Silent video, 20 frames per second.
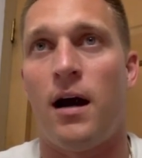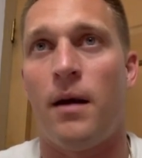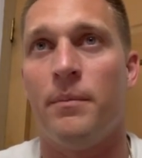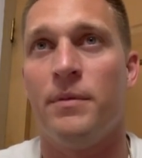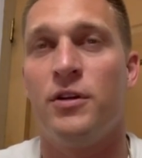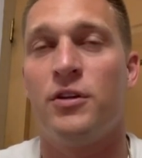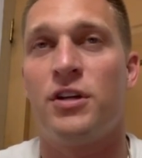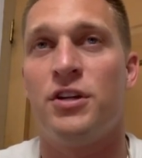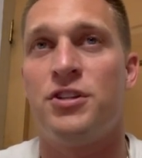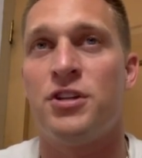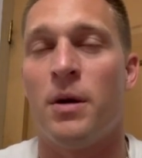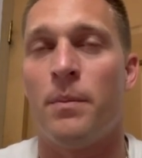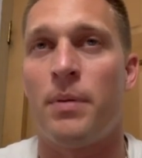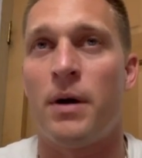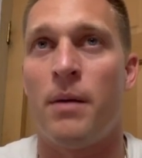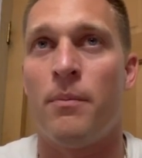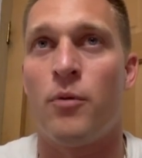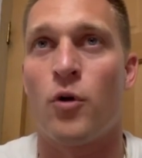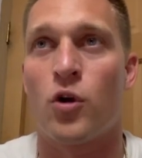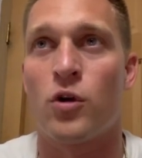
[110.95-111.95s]
You could jump
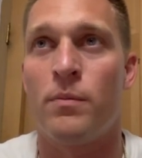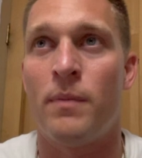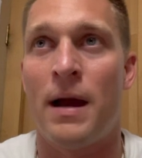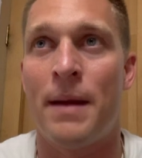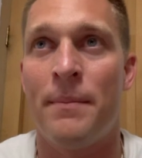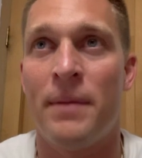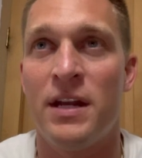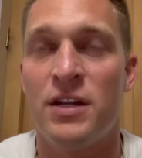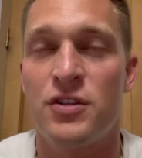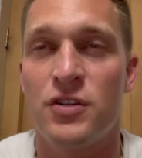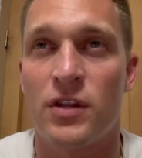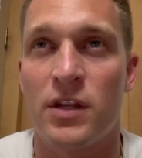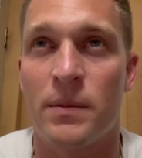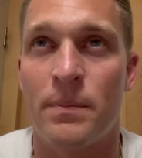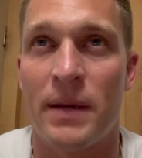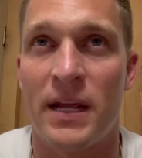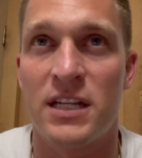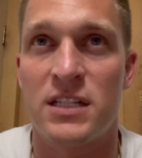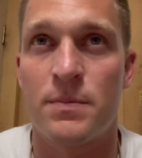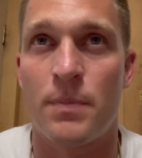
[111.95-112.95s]
on board my Major League
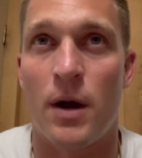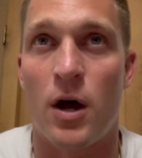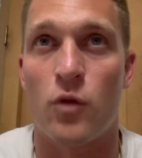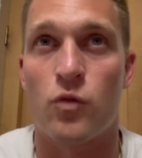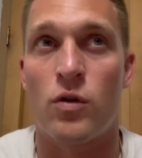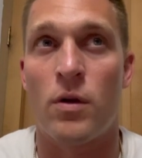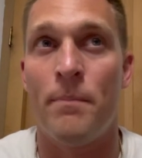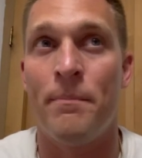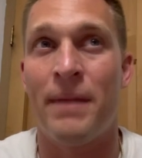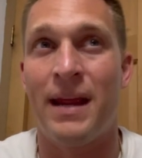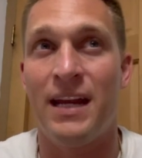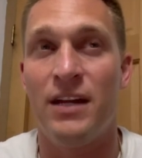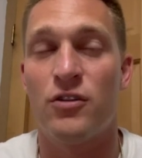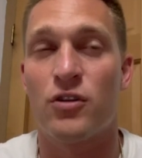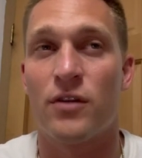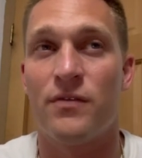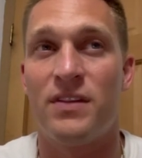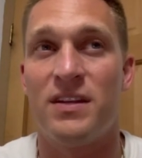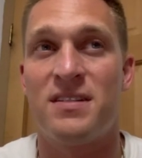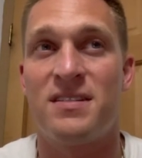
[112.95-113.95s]
Baseball
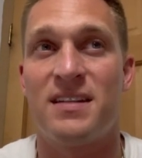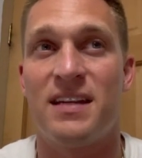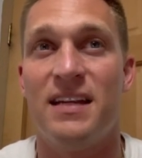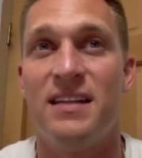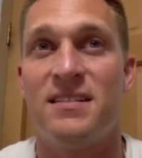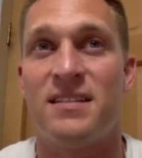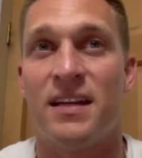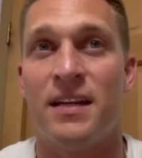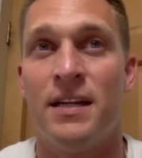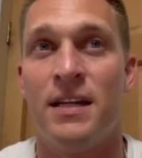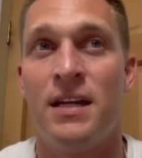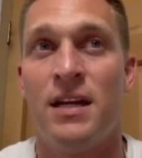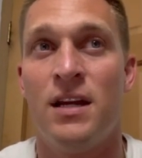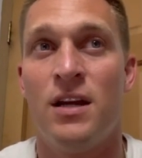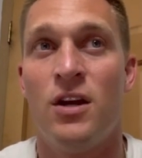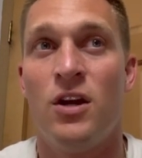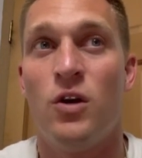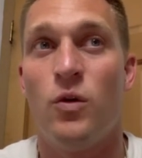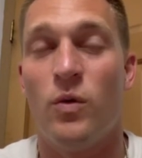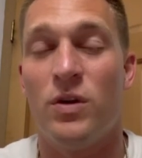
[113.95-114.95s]
remainder of the season,
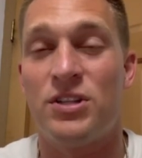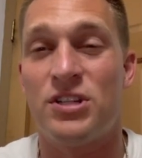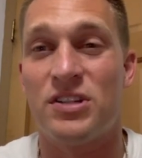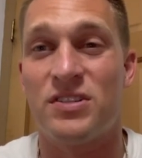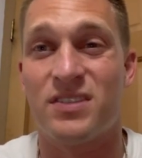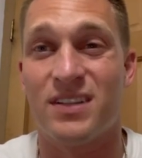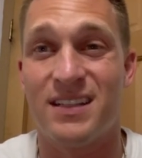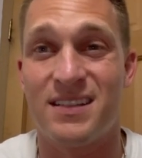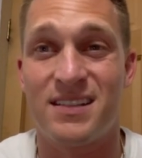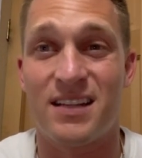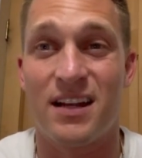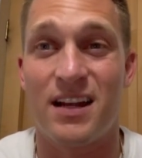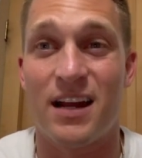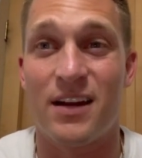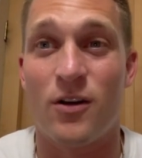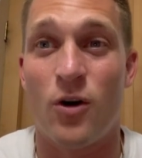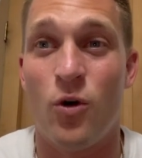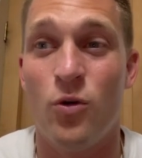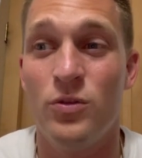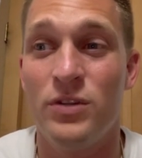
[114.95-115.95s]
which is listed
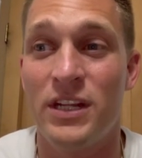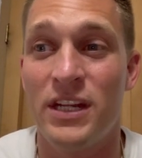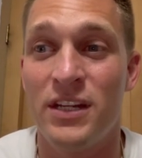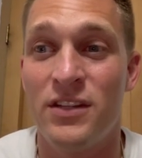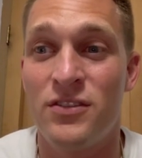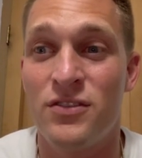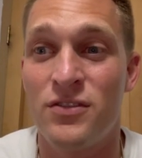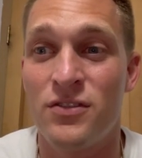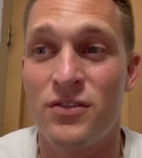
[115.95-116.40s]
at only